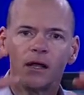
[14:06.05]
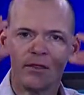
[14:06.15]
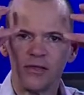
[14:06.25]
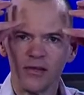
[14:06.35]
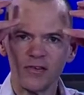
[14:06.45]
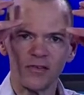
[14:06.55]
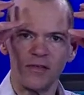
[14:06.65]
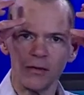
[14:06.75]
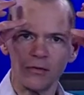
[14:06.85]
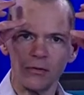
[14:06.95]
this is
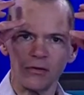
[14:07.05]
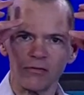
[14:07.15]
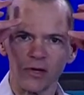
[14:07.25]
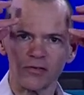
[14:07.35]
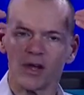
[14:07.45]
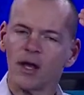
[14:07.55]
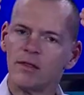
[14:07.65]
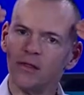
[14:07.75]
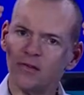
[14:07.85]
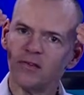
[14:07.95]
their universe.
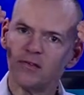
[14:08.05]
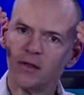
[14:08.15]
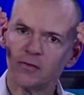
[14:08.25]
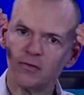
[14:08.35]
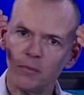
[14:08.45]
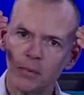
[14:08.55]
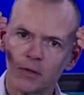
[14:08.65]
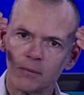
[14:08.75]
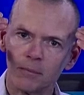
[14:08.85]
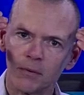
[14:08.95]
This is their
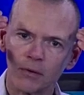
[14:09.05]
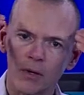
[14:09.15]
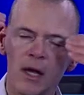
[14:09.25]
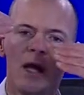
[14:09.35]
supercomputer.